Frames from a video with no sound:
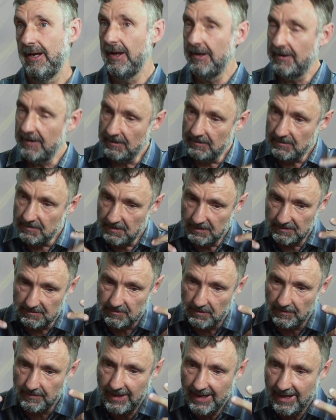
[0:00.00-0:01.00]
it's
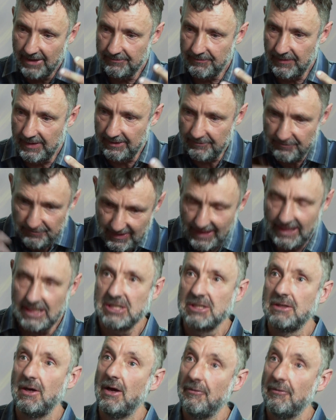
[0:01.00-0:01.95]
going to have an effect,